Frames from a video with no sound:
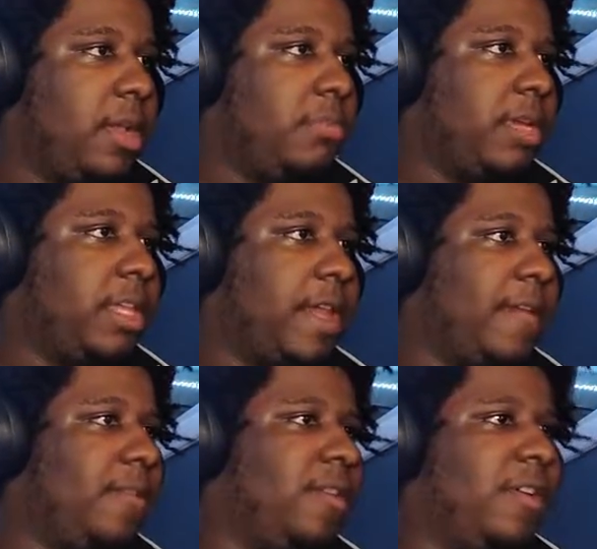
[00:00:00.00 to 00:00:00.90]
Let me get that.
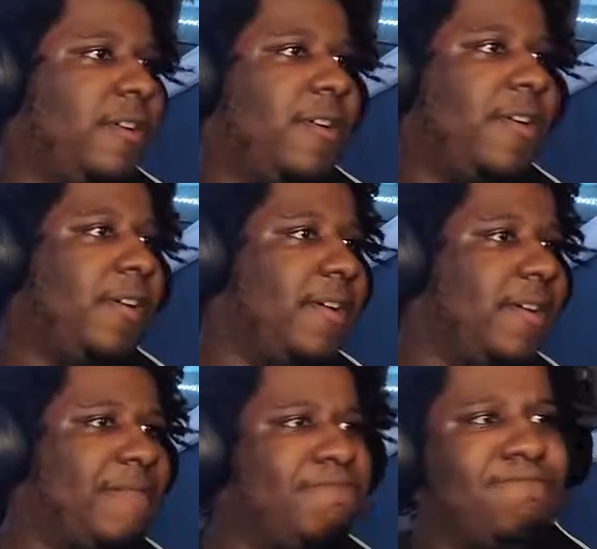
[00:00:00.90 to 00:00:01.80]
Uh, uh.
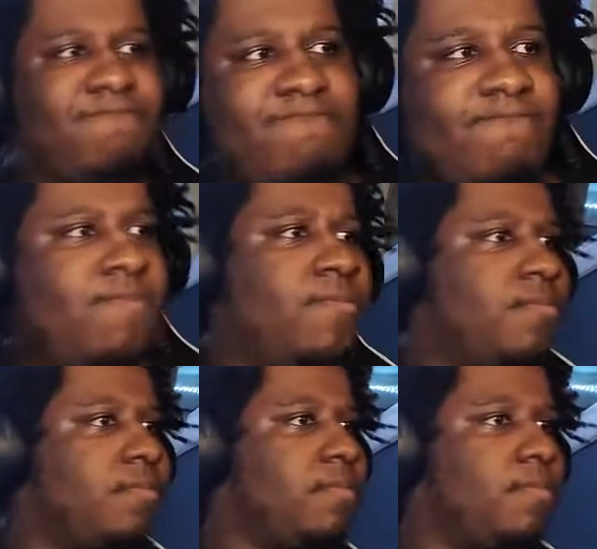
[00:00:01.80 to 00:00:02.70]
Mm,
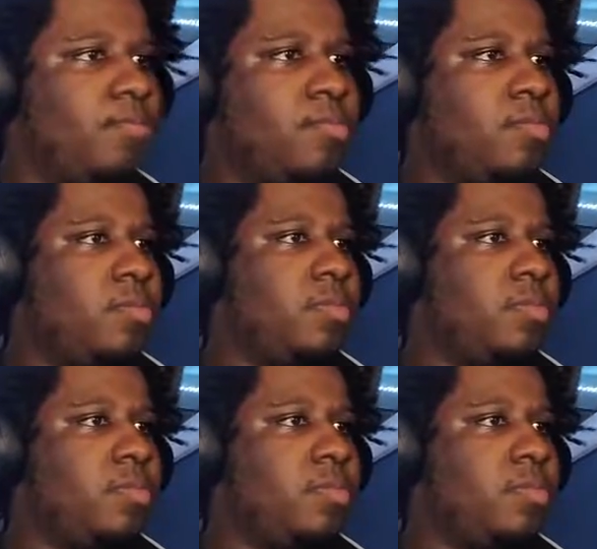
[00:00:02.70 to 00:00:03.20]
mm.